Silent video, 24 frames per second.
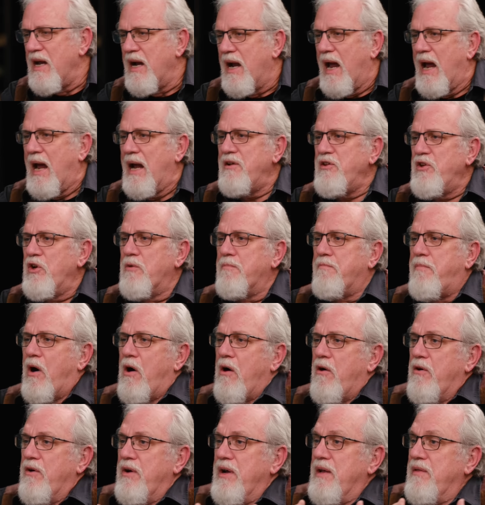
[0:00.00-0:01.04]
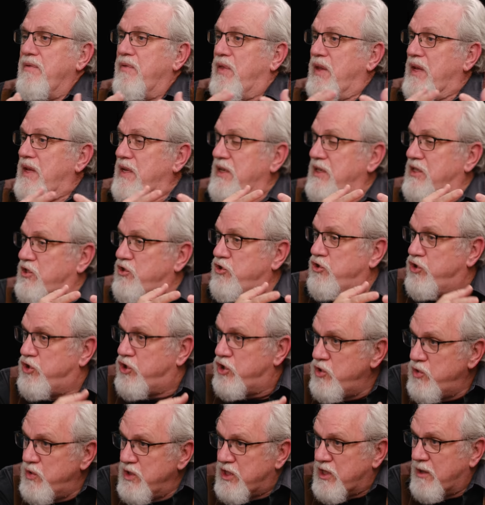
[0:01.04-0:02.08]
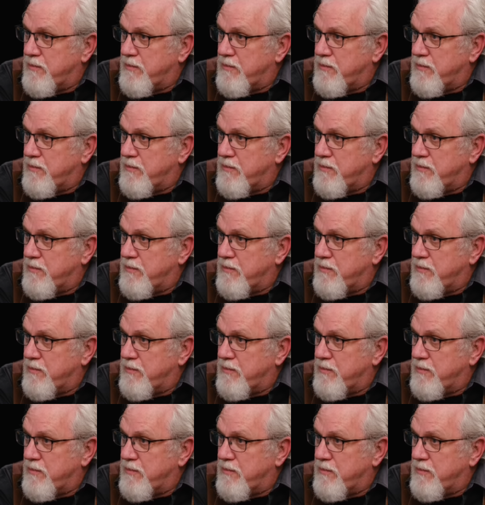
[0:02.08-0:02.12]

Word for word: and you're borrowing these Jewish